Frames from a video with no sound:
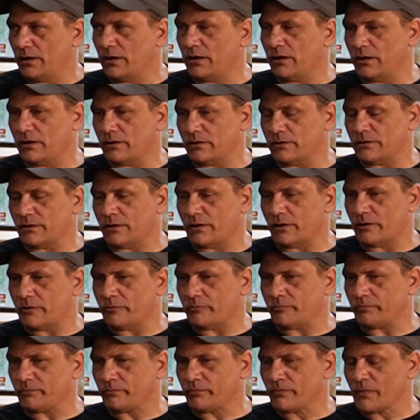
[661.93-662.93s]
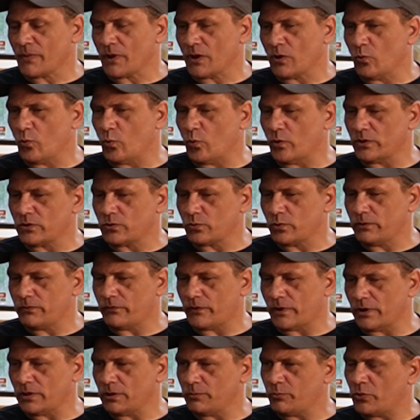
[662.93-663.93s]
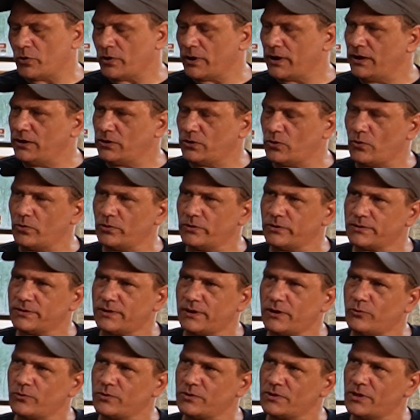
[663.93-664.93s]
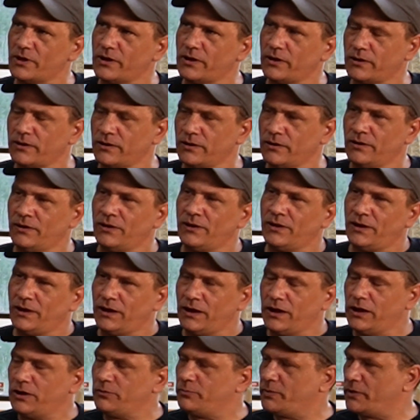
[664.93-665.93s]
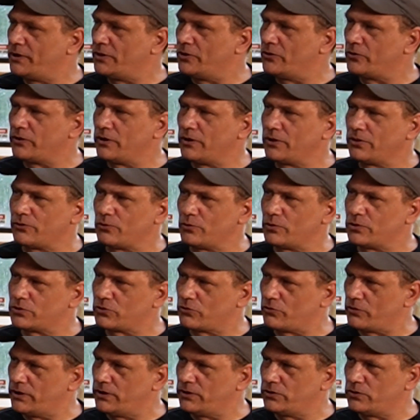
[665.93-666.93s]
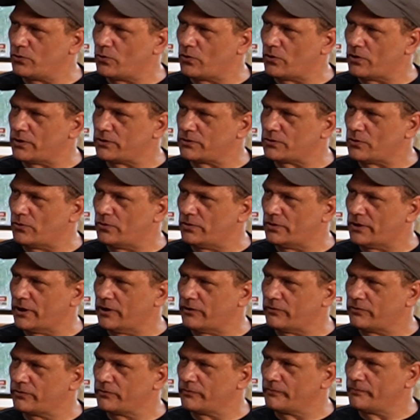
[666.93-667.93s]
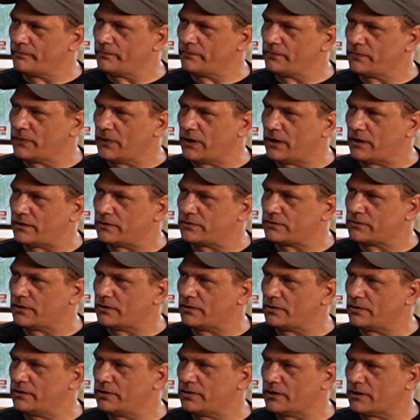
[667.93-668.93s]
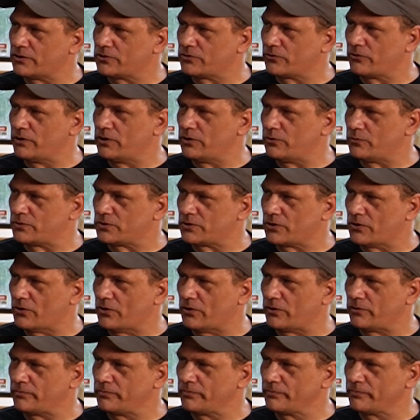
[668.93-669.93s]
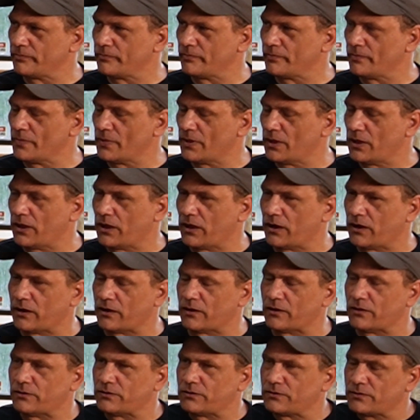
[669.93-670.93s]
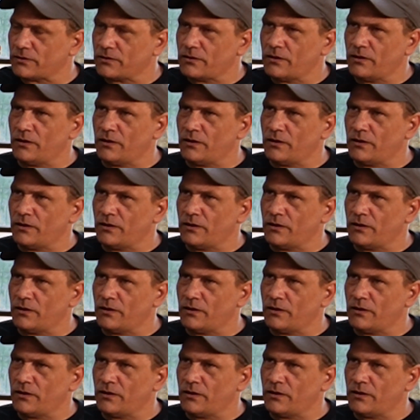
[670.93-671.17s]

And once we finally he told us that it was like he'd been looking through a screen door his whole life, and suddenly that screen was gone. And